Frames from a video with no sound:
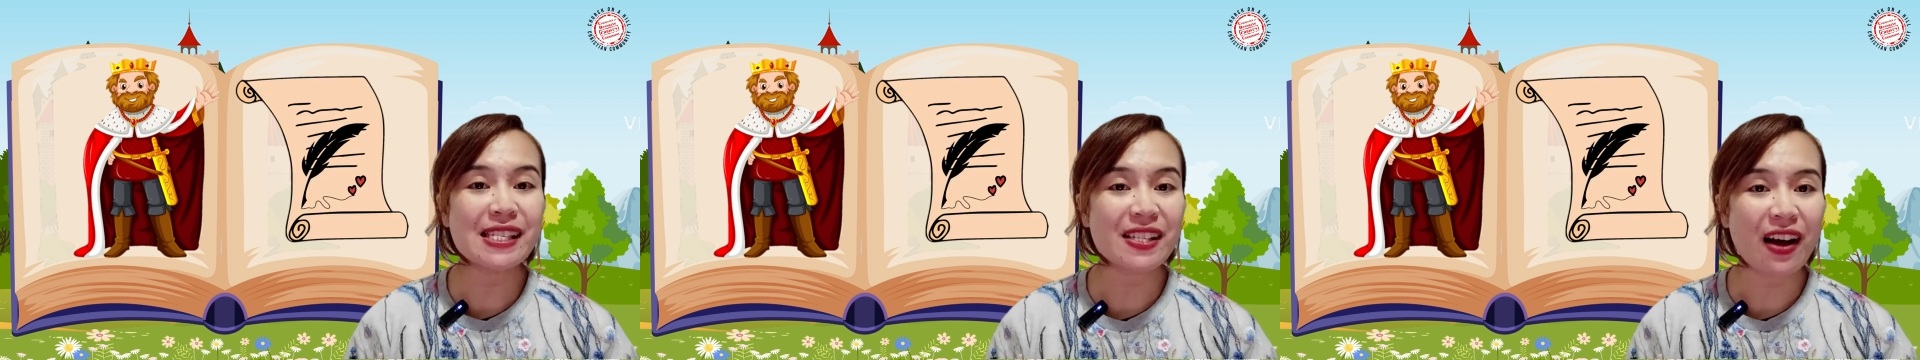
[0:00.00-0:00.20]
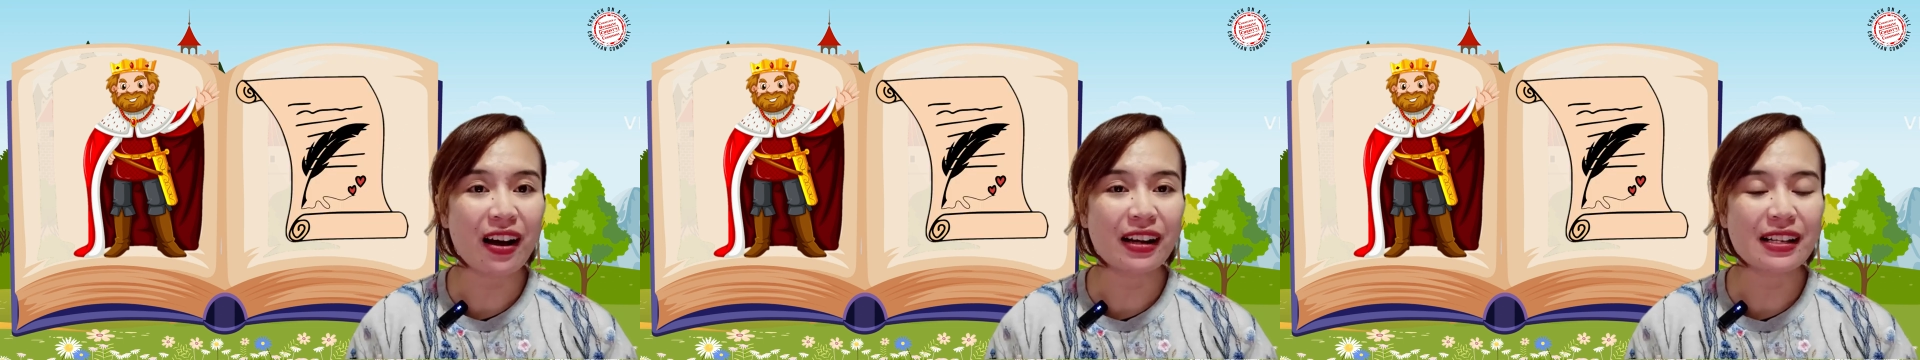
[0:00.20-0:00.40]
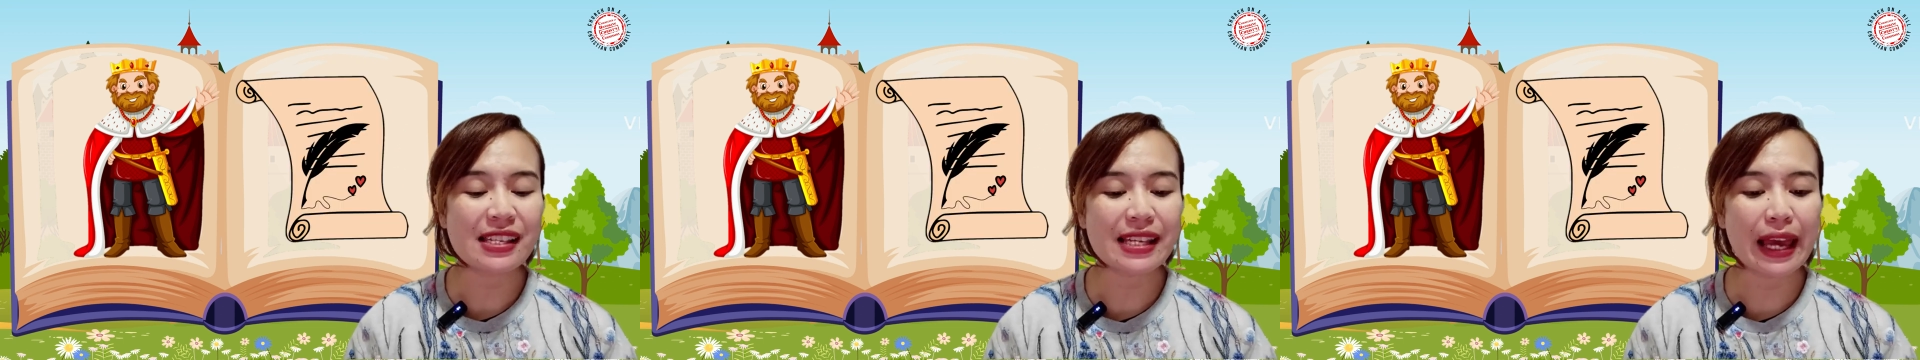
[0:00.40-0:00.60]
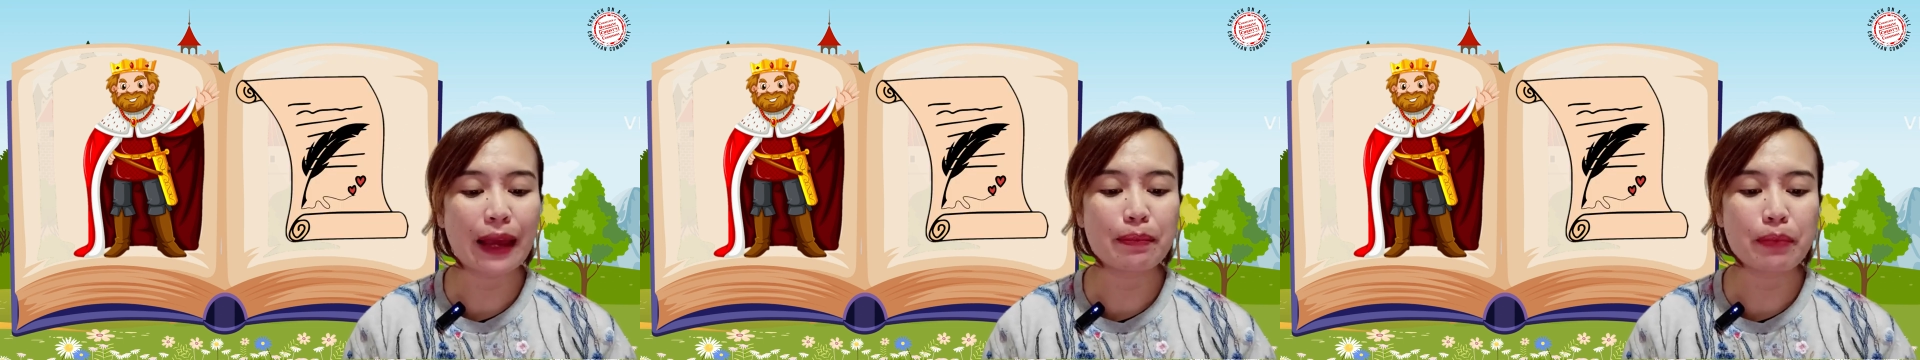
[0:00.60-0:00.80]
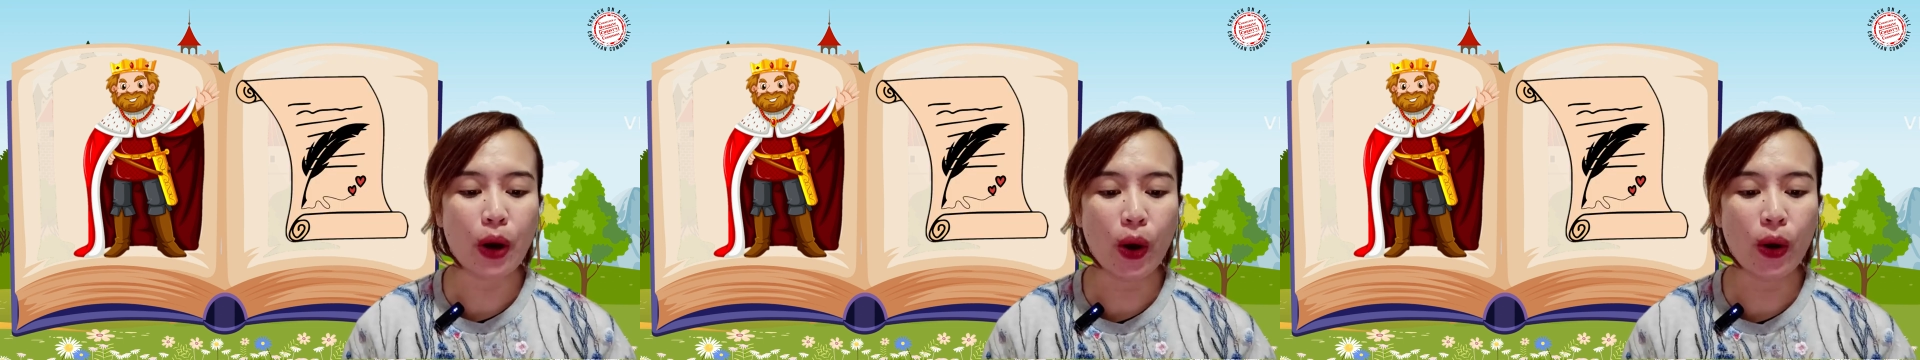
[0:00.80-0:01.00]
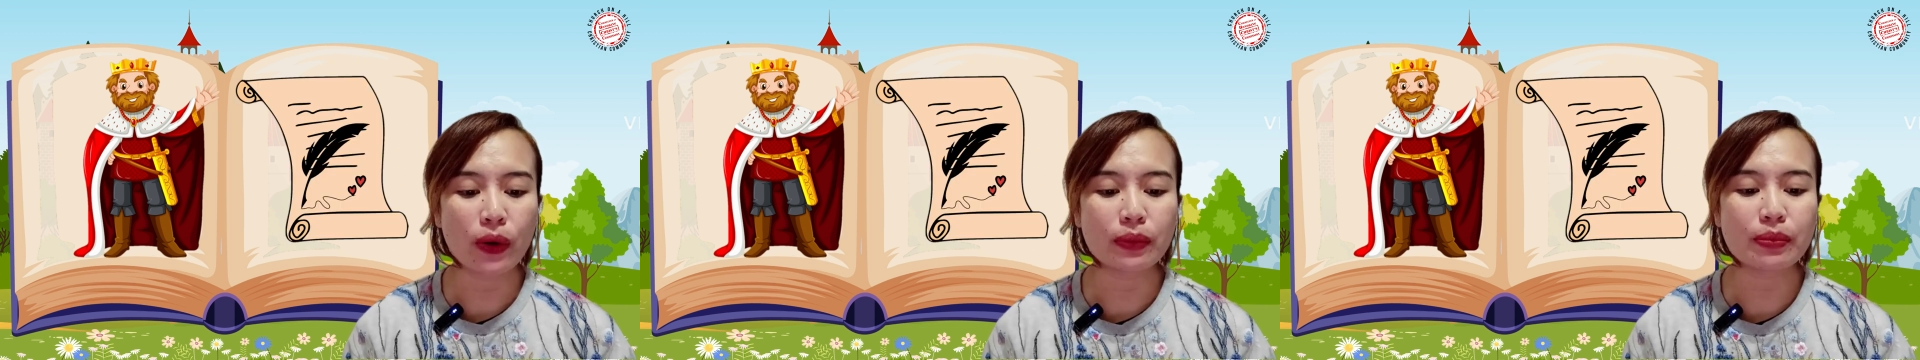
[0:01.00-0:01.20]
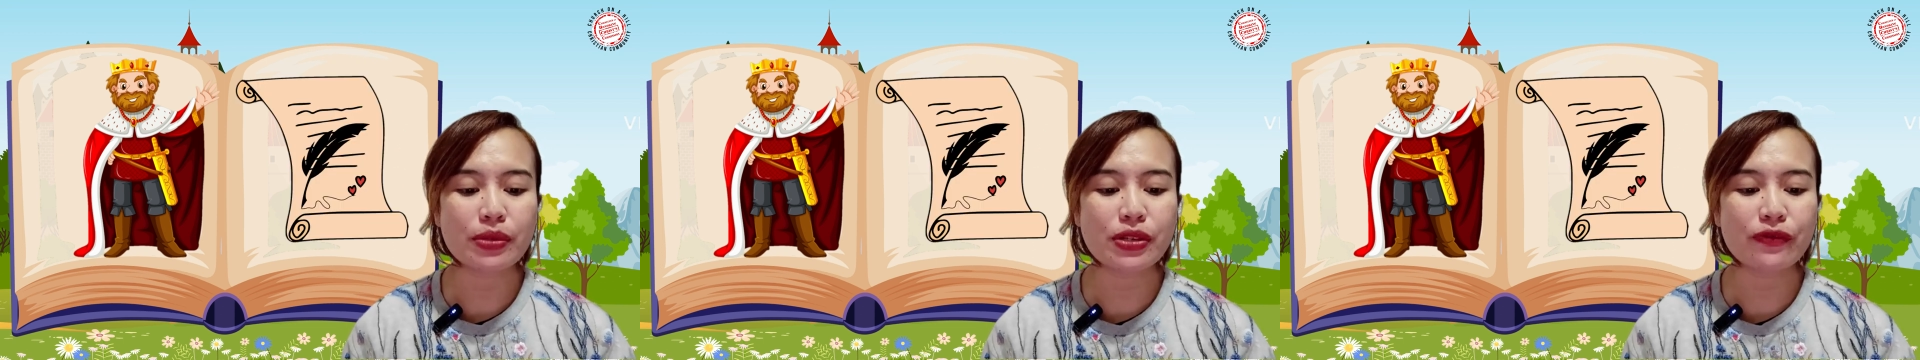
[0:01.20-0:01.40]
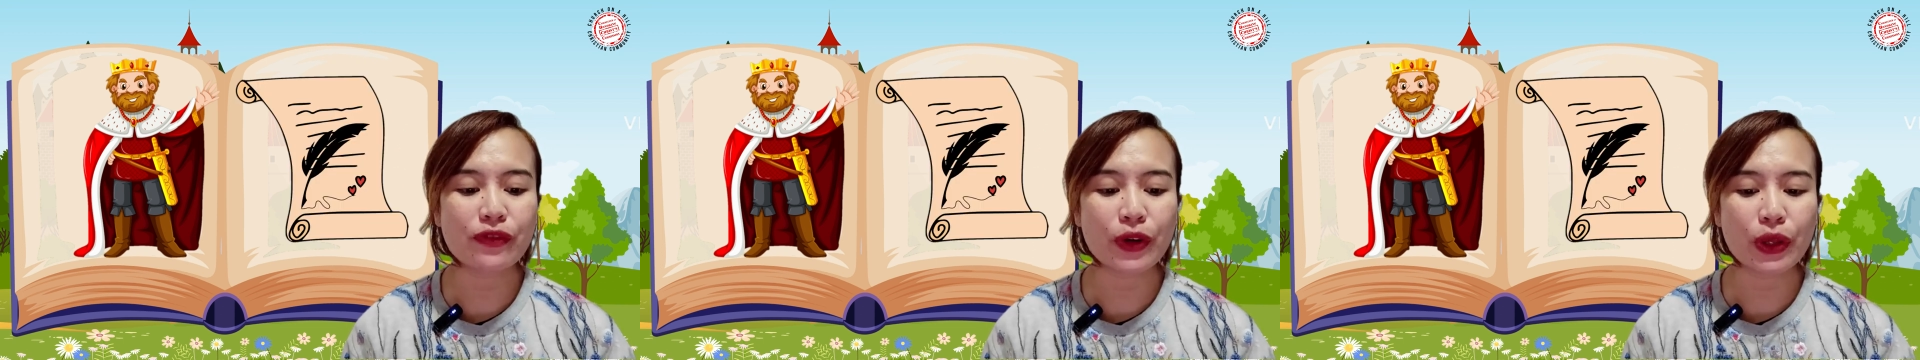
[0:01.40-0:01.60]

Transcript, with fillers: songs and poems